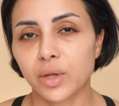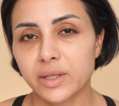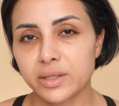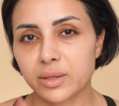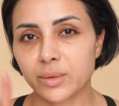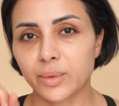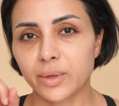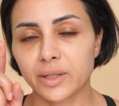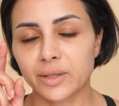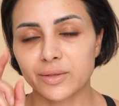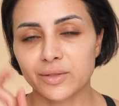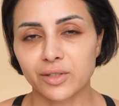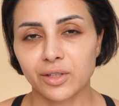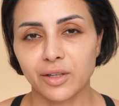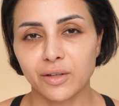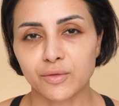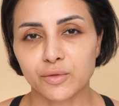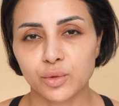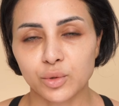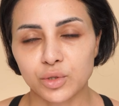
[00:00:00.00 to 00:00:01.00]
That's the word I was
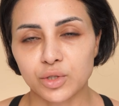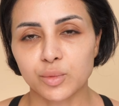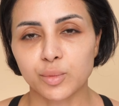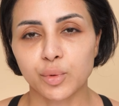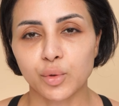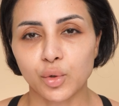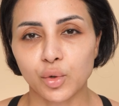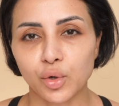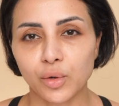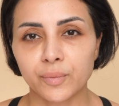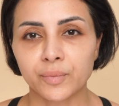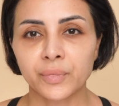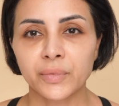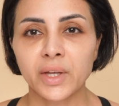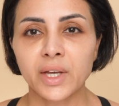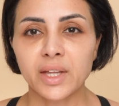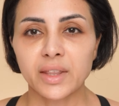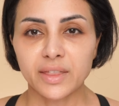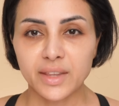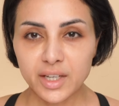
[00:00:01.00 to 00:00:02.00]
looking for, support.
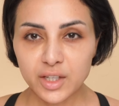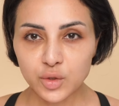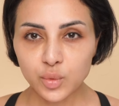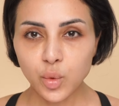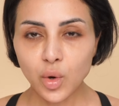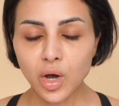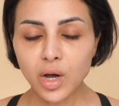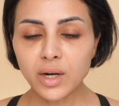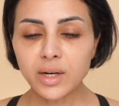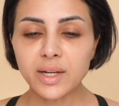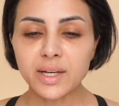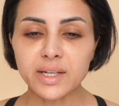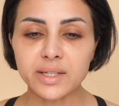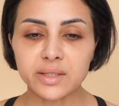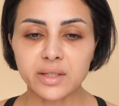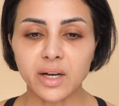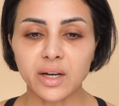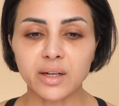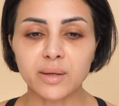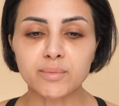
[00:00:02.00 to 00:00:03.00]
This one
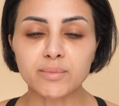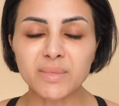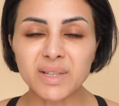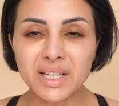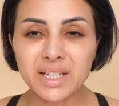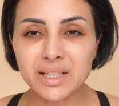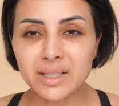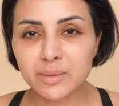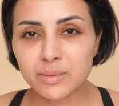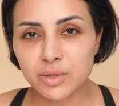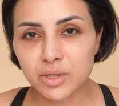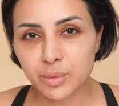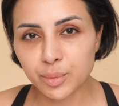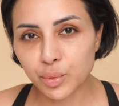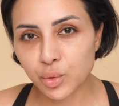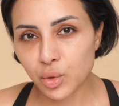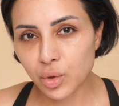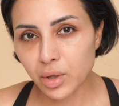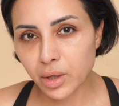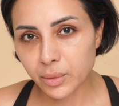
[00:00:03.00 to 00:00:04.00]
is kind of medium
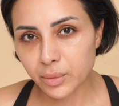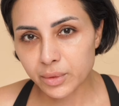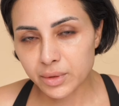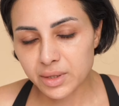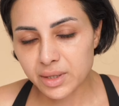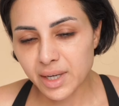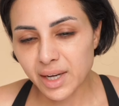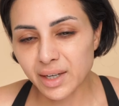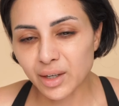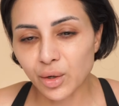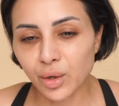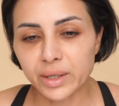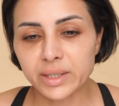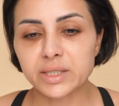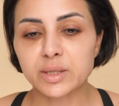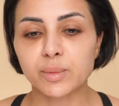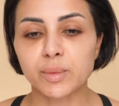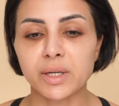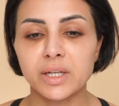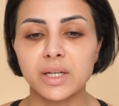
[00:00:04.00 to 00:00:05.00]
support, I would say, light
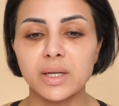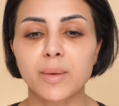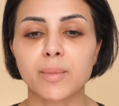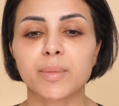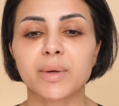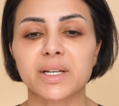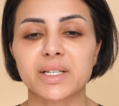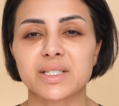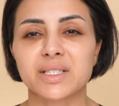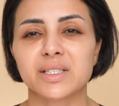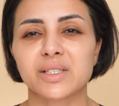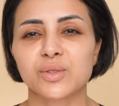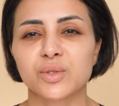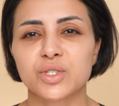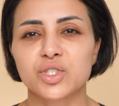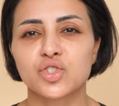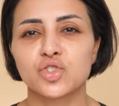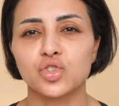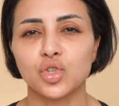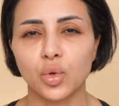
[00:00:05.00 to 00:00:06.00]
to medium, but it still
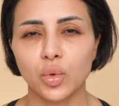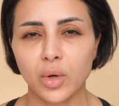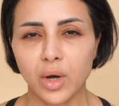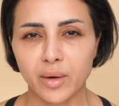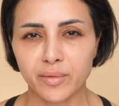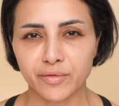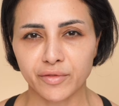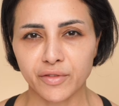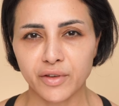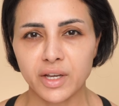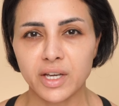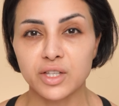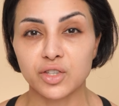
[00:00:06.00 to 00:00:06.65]
is so comfy.